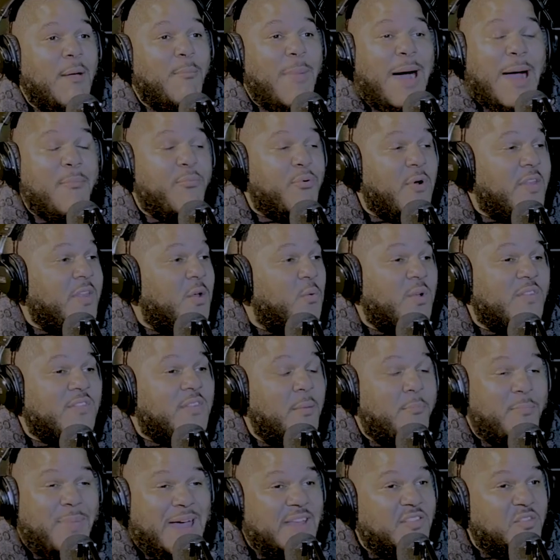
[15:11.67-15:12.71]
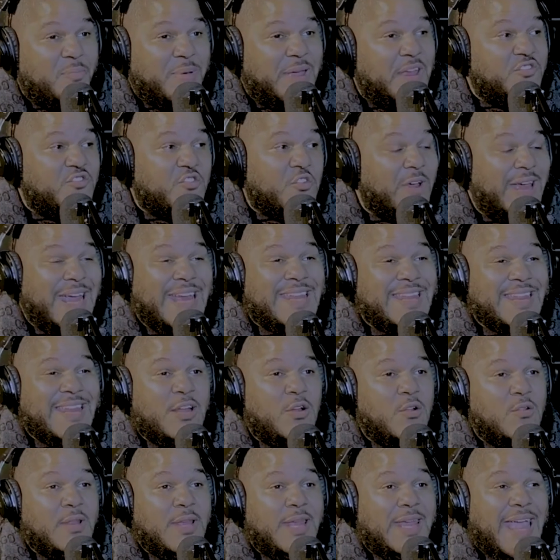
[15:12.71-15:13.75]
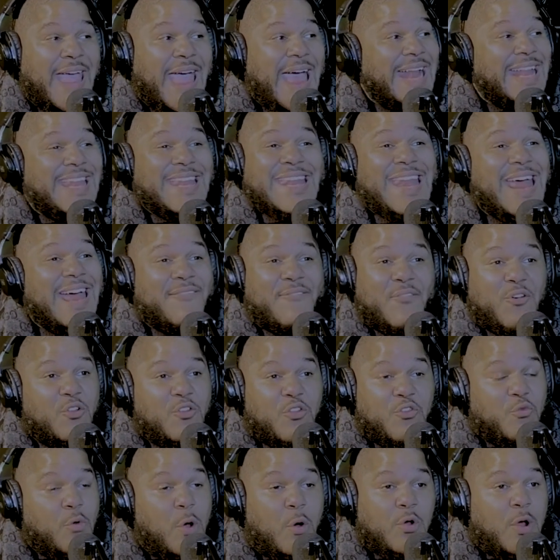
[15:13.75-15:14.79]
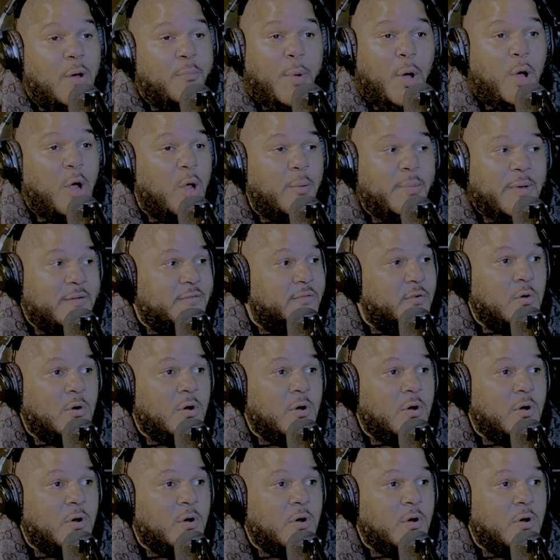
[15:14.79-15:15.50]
My brother was the best pitcher in Little League, had never thrown a ball before.